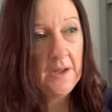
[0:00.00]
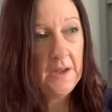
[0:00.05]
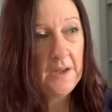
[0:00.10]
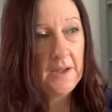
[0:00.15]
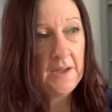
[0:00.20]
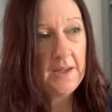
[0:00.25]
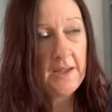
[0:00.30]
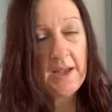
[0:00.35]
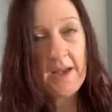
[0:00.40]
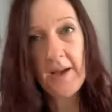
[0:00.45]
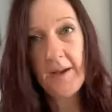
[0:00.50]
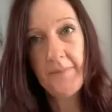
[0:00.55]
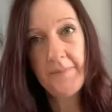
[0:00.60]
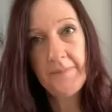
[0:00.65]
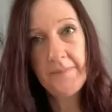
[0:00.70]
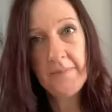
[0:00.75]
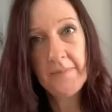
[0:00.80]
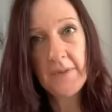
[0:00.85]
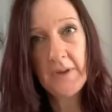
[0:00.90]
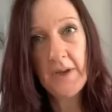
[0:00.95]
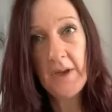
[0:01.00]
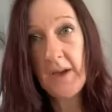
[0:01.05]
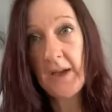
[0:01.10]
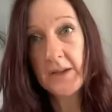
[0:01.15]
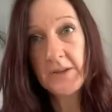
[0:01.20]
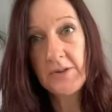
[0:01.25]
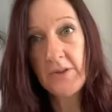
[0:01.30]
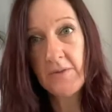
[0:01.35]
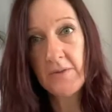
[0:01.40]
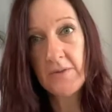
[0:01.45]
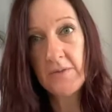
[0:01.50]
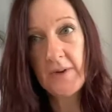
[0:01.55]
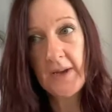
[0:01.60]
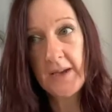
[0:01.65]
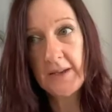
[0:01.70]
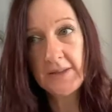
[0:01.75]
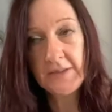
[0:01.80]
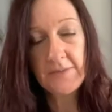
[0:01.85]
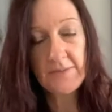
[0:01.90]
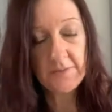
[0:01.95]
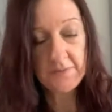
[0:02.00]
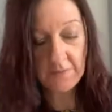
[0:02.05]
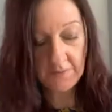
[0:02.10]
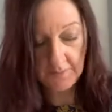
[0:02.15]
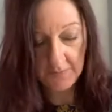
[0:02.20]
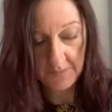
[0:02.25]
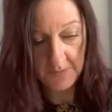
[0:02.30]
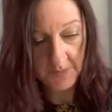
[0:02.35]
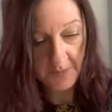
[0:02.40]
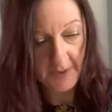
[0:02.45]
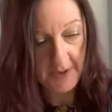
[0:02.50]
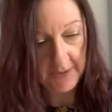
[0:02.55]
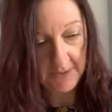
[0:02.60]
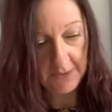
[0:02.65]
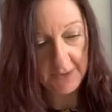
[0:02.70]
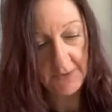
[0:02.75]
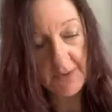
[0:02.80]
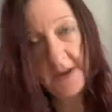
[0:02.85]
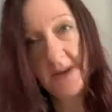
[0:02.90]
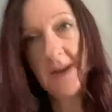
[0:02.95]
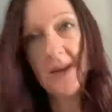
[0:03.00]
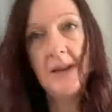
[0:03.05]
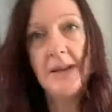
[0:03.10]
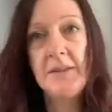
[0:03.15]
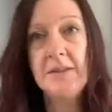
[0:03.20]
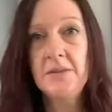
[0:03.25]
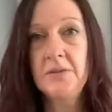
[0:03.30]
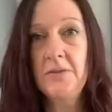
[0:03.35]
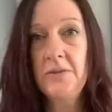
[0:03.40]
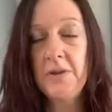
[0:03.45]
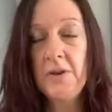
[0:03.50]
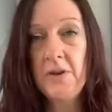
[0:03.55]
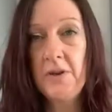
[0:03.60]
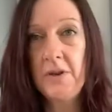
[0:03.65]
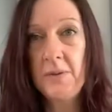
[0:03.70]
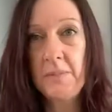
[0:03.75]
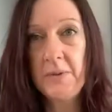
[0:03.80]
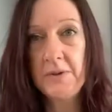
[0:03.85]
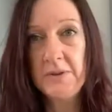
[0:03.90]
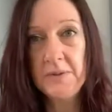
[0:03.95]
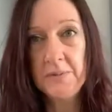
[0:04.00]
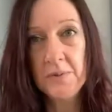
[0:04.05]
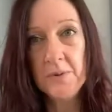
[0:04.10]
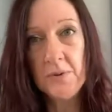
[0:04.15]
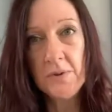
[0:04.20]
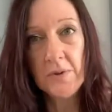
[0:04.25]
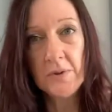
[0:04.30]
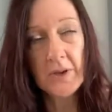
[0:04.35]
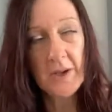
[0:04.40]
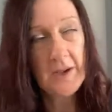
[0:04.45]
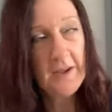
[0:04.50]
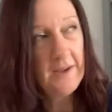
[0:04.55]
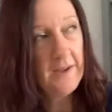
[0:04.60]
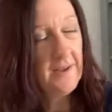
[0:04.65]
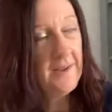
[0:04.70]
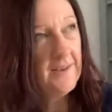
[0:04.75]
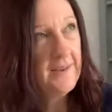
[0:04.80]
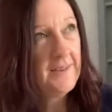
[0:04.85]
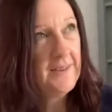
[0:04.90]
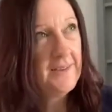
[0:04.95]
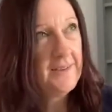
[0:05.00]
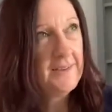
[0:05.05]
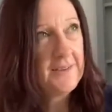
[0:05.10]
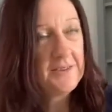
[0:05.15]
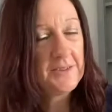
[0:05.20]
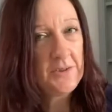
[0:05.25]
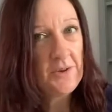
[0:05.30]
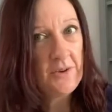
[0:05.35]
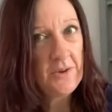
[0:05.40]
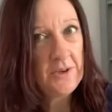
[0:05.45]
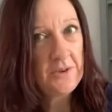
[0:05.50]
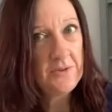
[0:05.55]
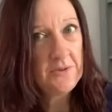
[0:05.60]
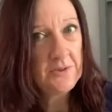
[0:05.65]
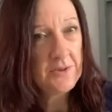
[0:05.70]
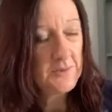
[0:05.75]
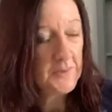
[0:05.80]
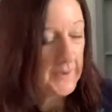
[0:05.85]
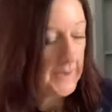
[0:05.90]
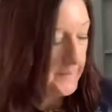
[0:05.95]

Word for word: yeah, I had to have a rest for for about three days. I could hardly bloody walk. Sorry, I shouldn't swear.